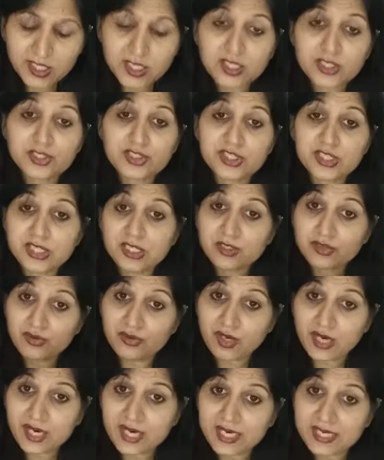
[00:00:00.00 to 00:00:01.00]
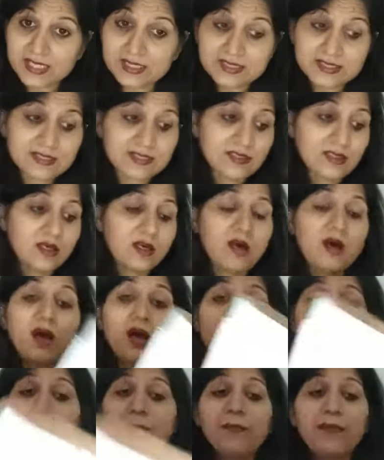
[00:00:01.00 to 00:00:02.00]
She tries
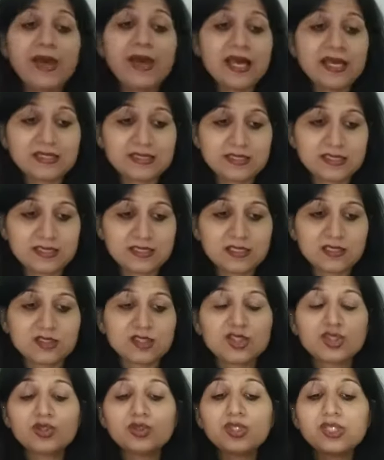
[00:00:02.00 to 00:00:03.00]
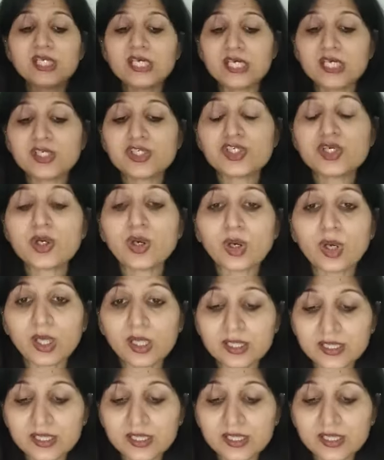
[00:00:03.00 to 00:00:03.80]
her best to teach all